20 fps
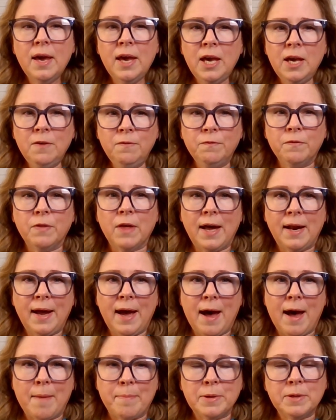If that
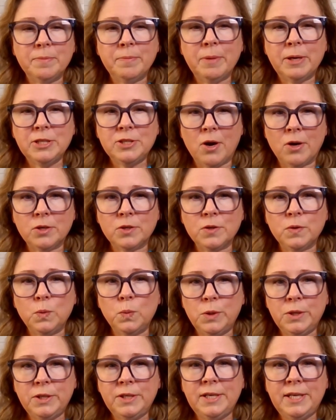happened, my doctor
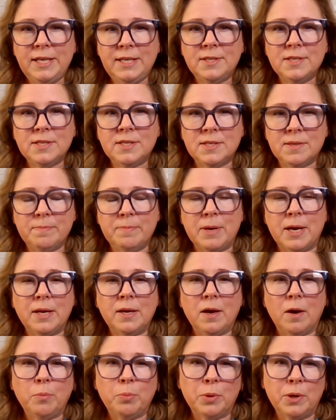would need to submit
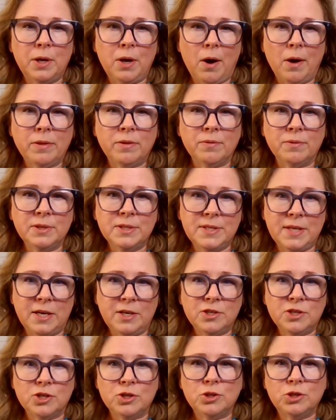a
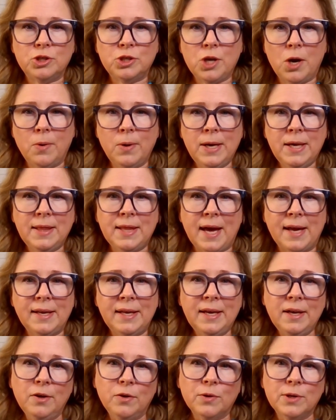pre-authorization showing that
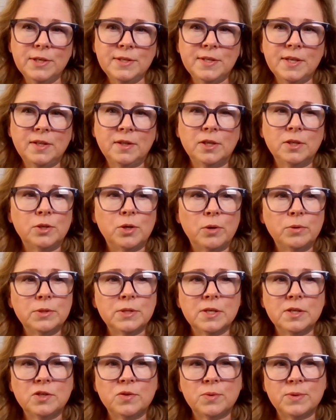increasing the
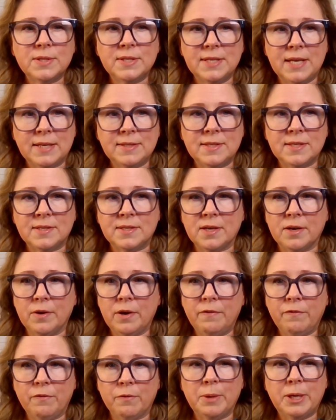dosage was
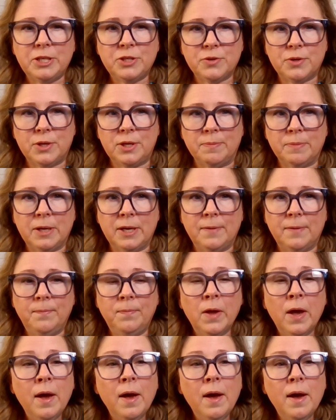necessary for my treatment
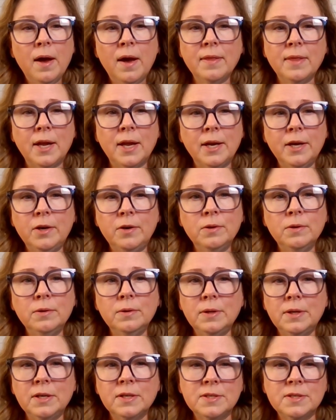and that I
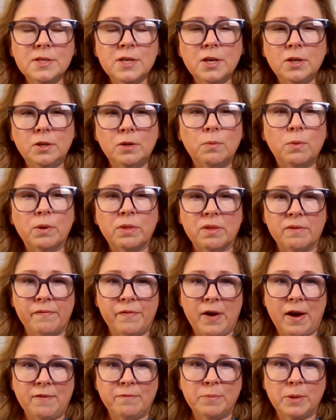couldn't continue with the
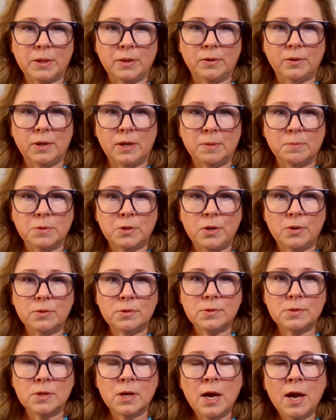5 milligram
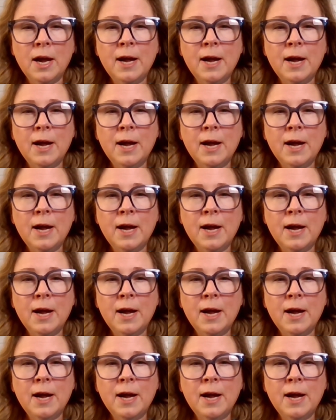dose.